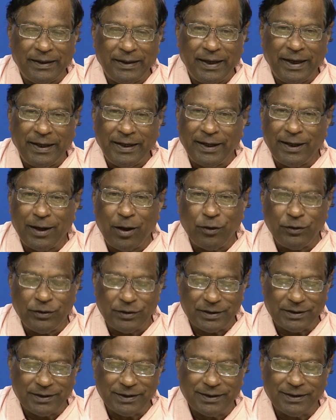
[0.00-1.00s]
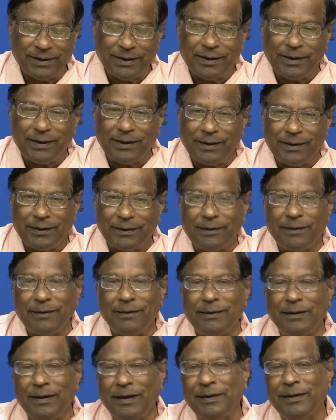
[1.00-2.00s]
let it out,
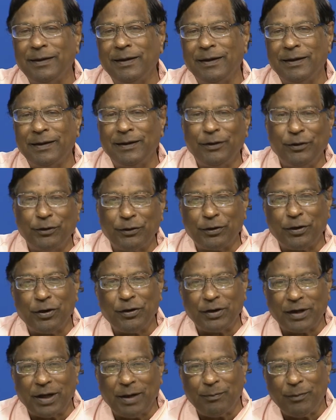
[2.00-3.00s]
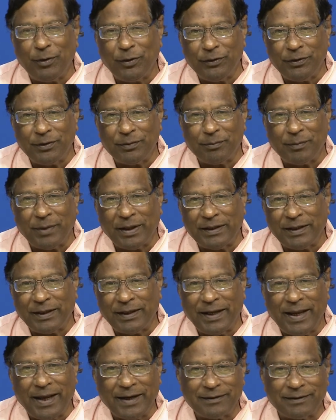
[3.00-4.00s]
let the neutron come out by the
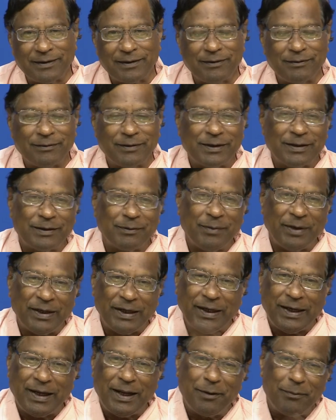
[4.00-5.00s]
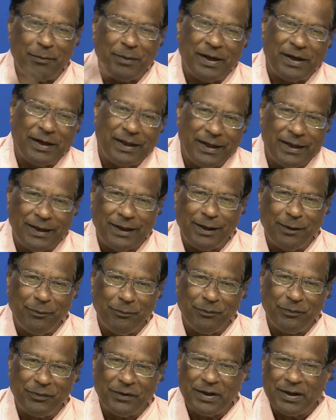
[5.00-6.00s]
reaction with beryllium and
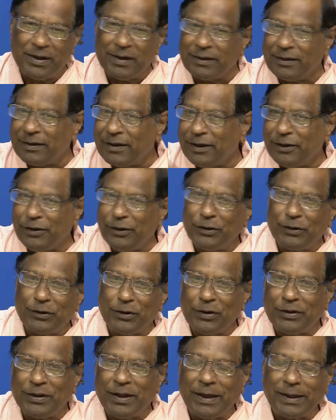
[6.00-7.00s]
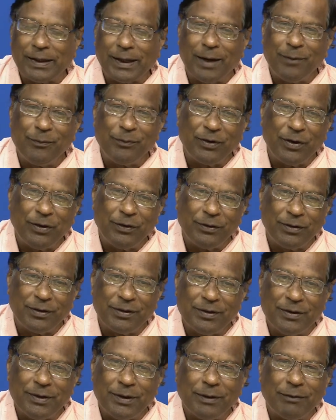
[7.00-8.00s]
helium. The neutron that comes out
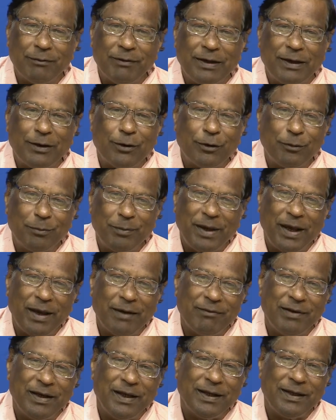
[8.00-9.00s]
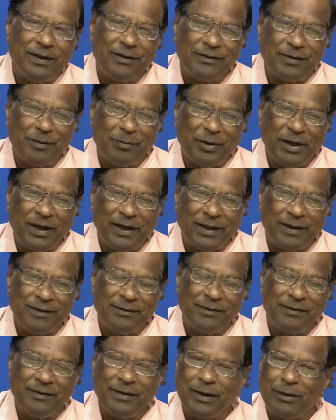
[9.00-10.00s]
will not be having any separate
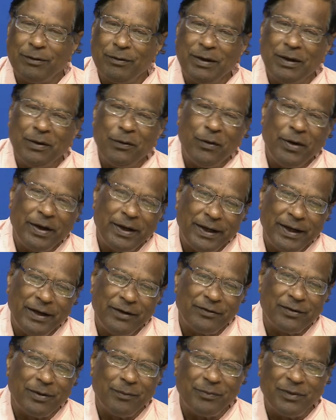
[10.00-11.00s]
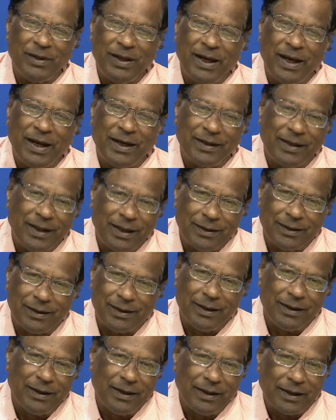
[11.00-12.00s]
existence, it will go and hit something and then
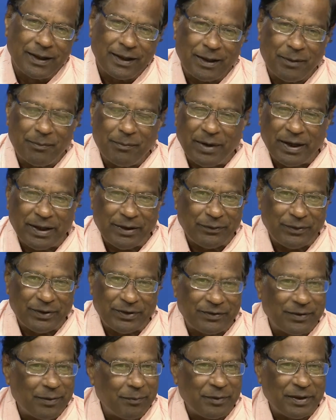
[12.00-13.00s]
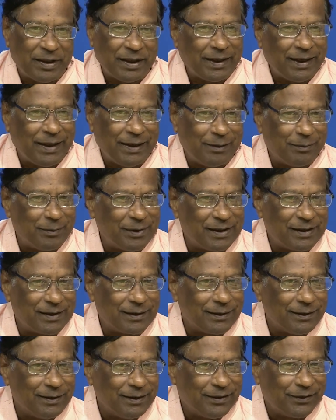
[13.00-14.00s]
combine with some other element.
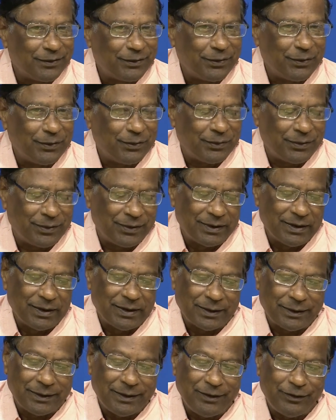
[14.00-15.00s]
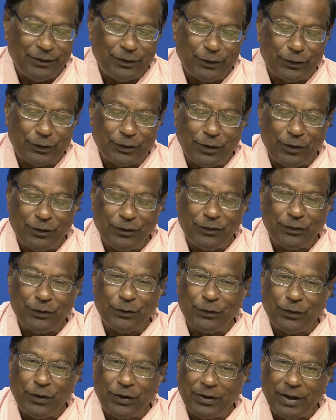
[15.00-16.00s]
So, these neutrons
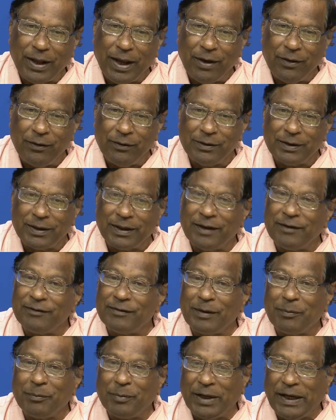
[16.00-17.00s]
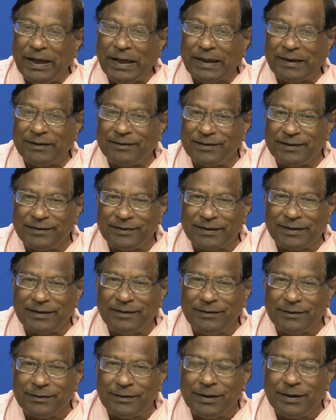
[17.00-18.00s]
do not have a separate
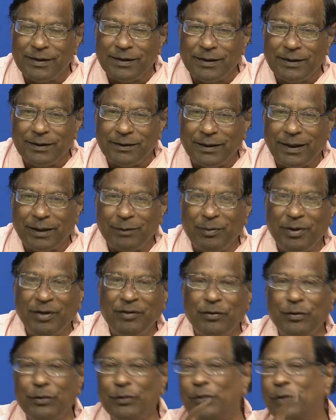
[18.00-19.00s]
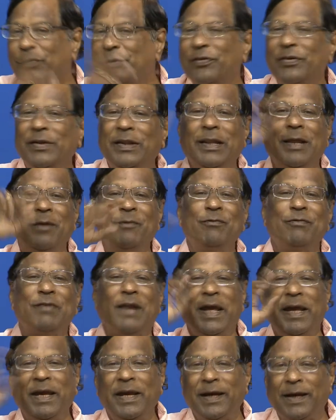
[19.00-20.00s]
existence. That means, you do not see them
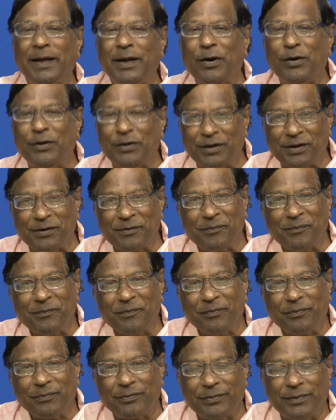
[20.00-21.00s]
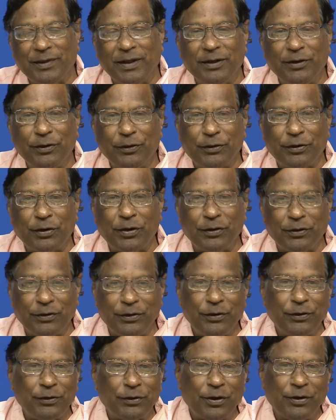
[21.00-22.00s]
flying around, the
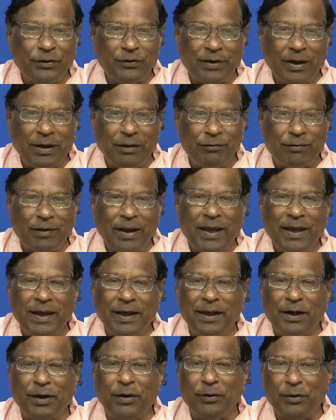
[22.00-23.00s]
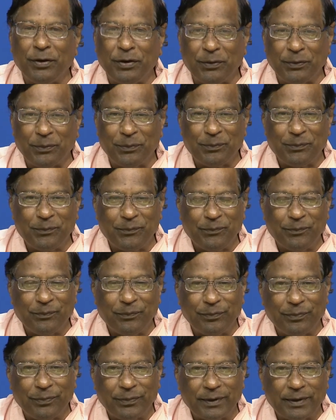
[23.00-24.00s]
neutrons are flying around you.
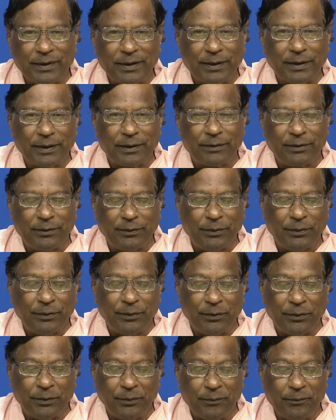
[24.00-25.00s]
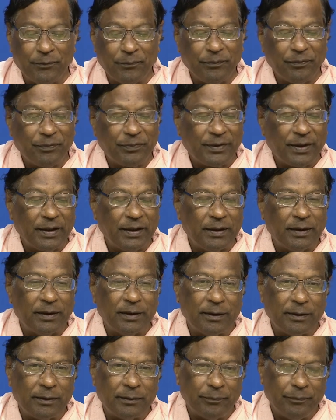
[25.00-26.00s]
So,
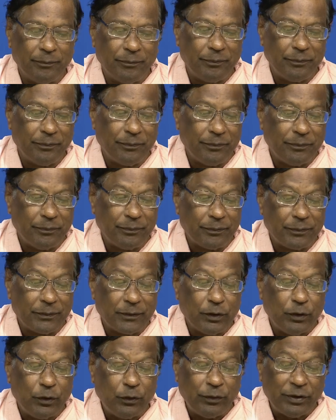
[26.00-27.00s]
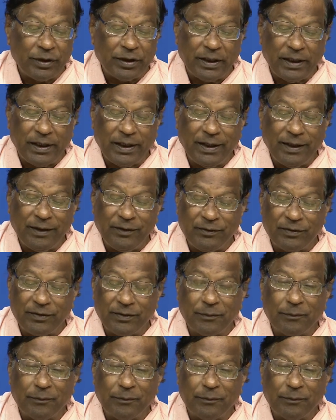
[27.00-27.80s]
over the years